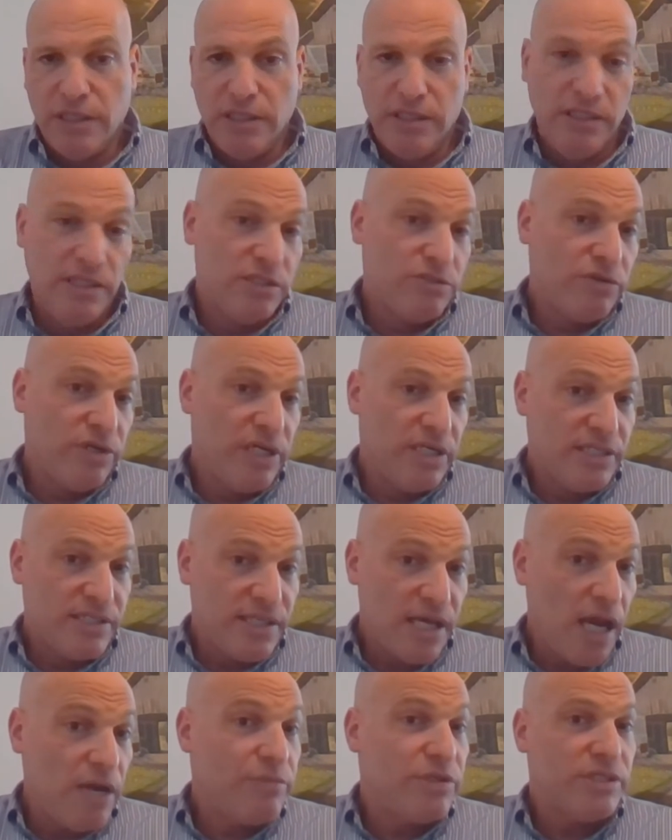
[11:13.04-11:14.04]
Israeli
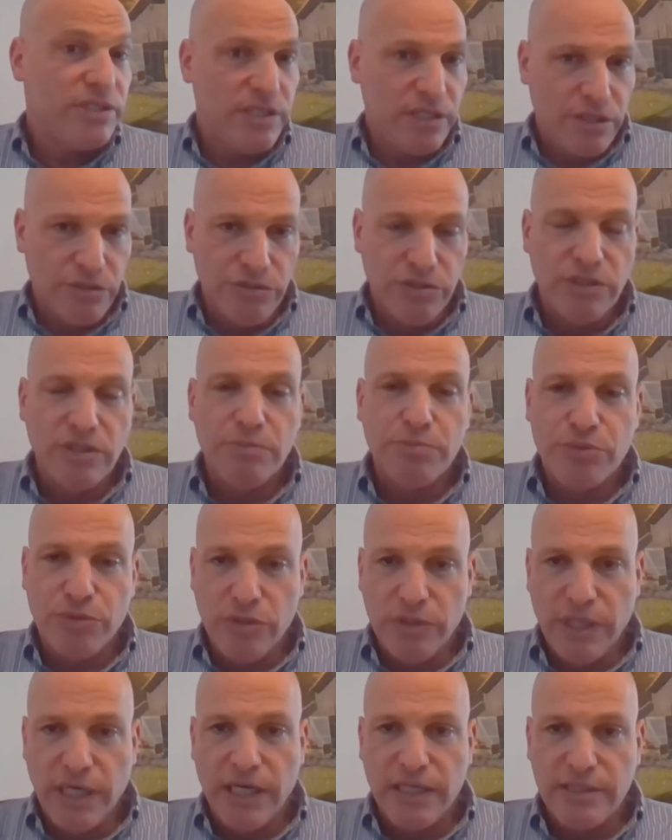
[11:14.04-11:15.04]
cybersecurity
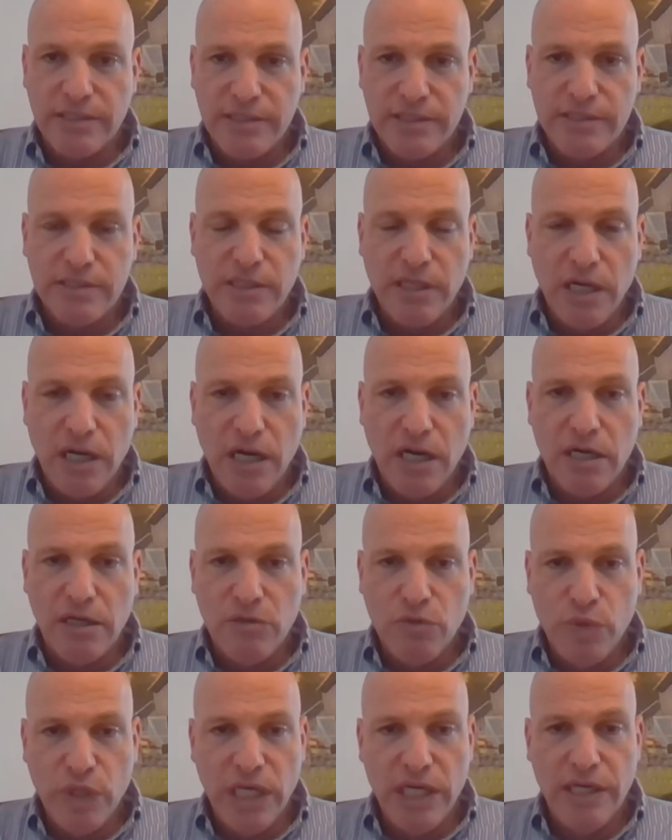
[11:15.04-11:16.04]
products
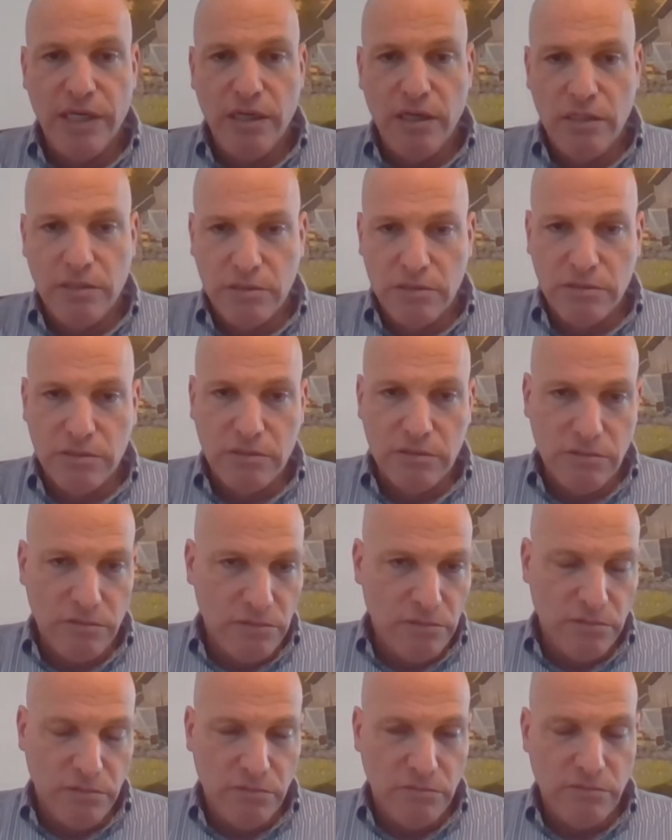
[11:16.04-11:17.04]
are well known
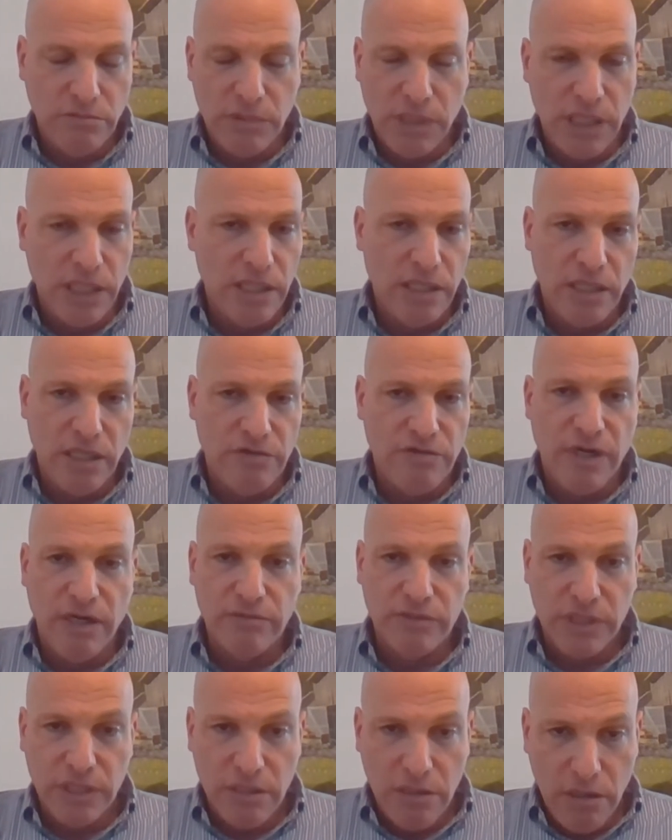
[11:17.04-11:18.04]

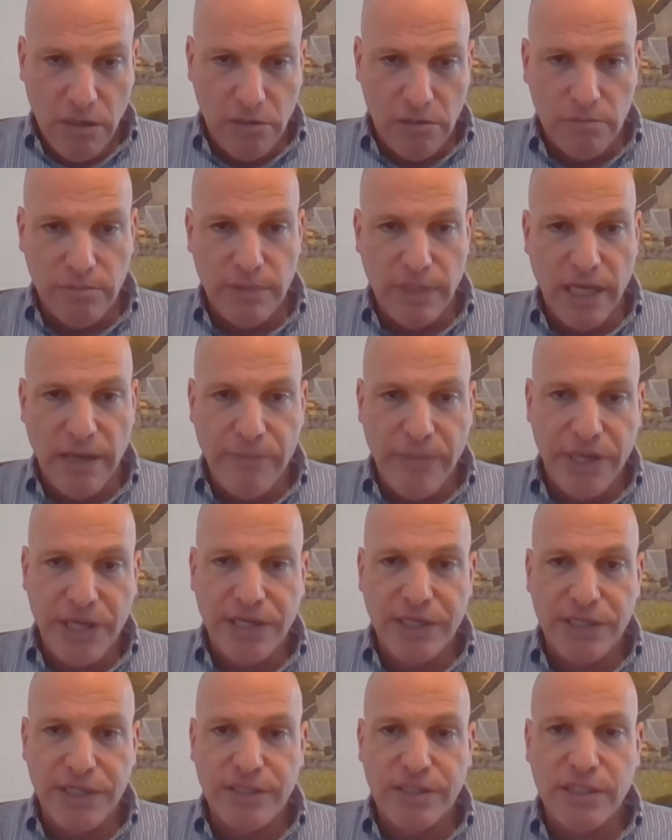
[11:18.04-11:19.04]
around the globe. I
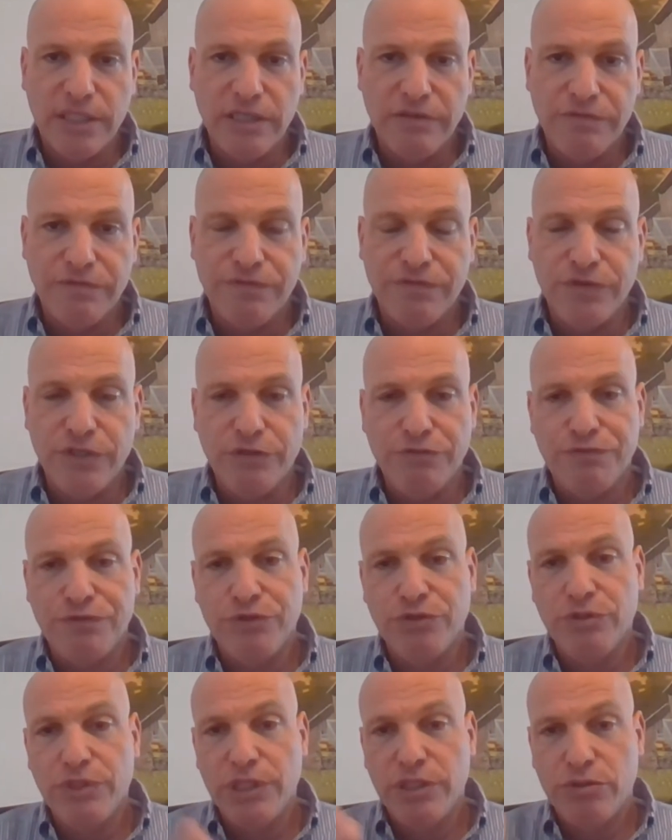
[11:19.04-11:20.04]
mean, if
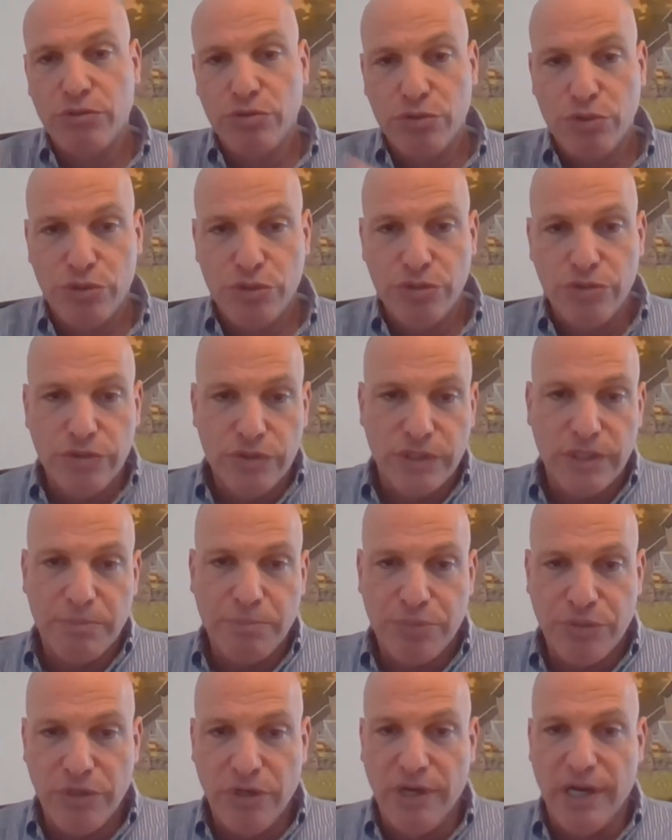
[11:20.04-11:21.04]
you need to choose a
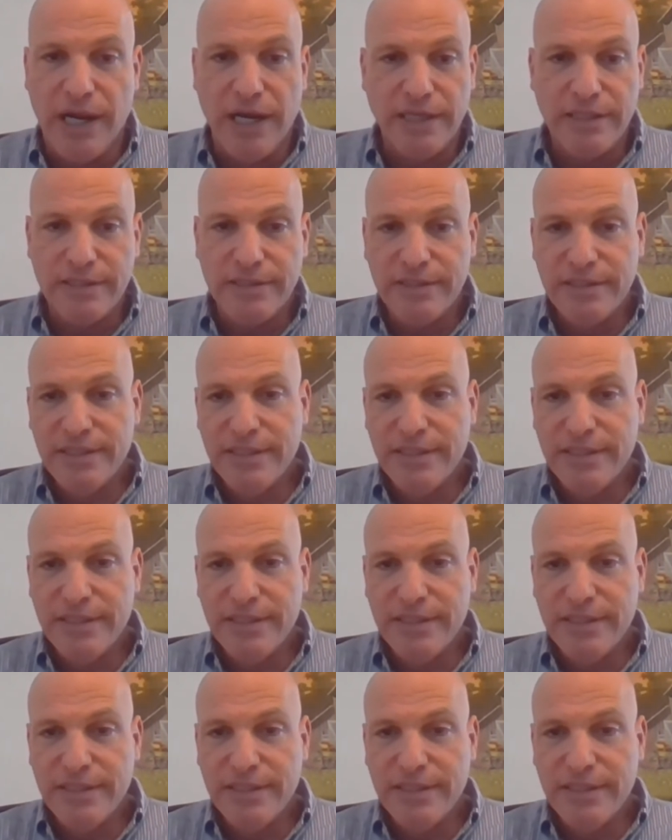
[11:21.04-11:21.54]
product